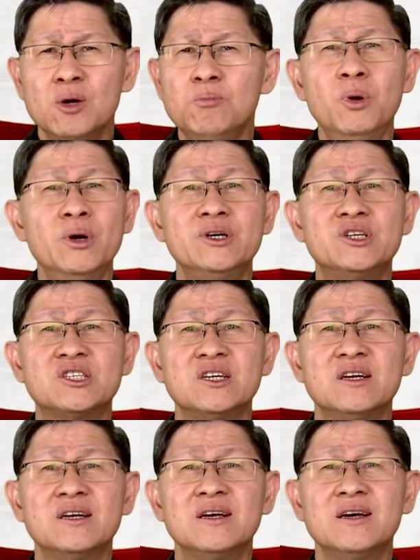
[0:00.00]

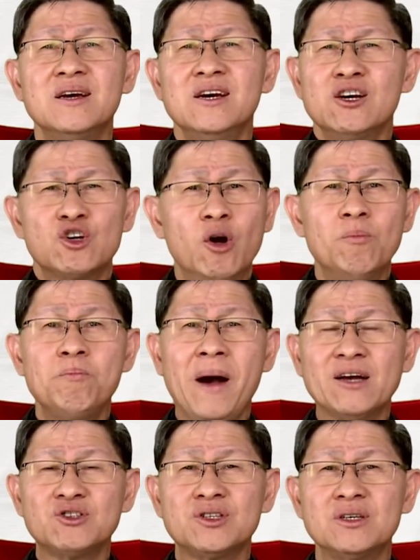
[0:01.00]
mercy,
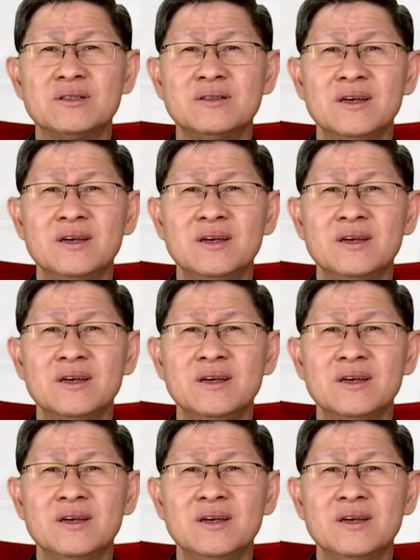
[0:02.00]
compassion.